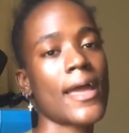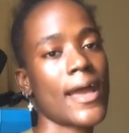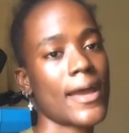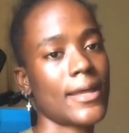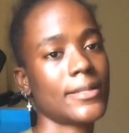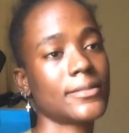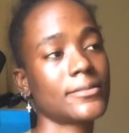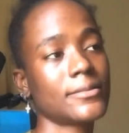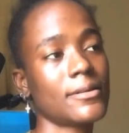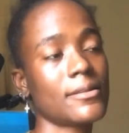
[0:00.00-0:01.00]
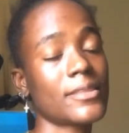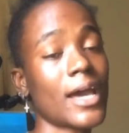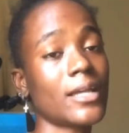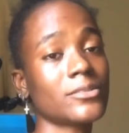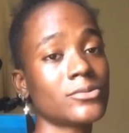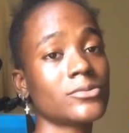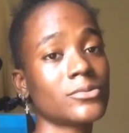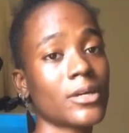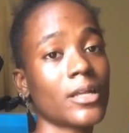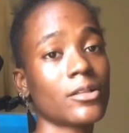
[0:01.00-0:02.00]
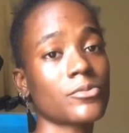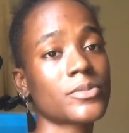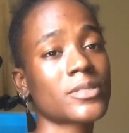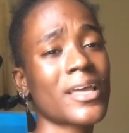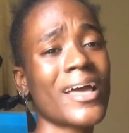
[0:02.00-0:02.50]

and that do helps.